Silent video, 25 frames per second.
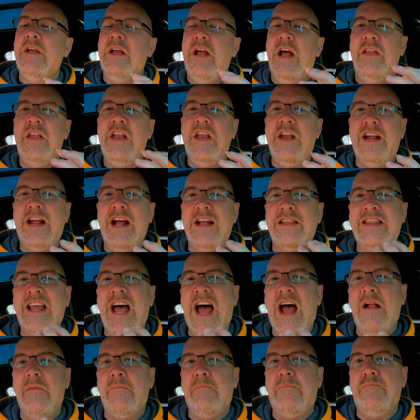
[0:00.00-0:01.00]
And then you get
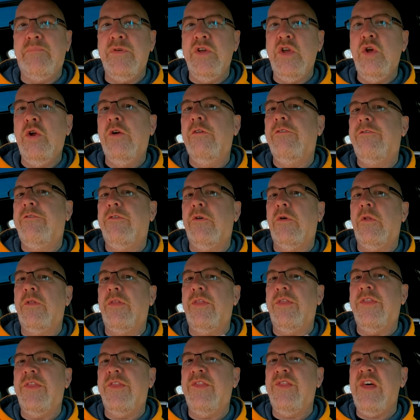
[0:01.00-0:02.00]
that beautiful,
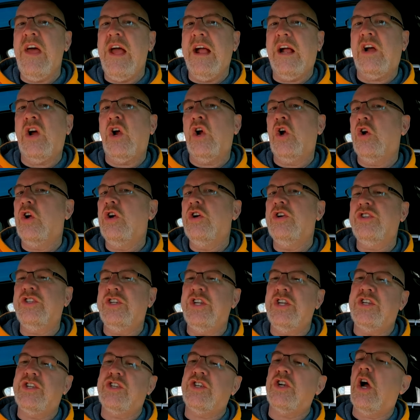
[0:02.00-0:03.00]
thick
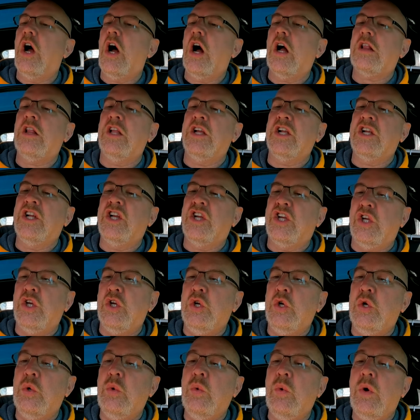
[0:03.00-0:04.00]
Hershey chocolate
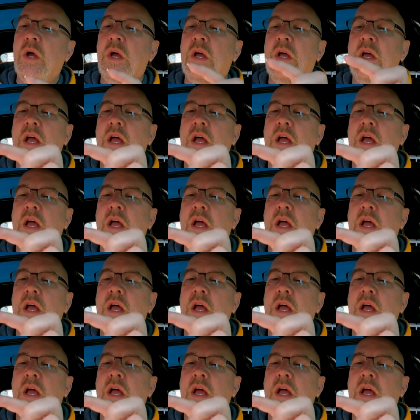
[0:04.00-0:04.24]
goo.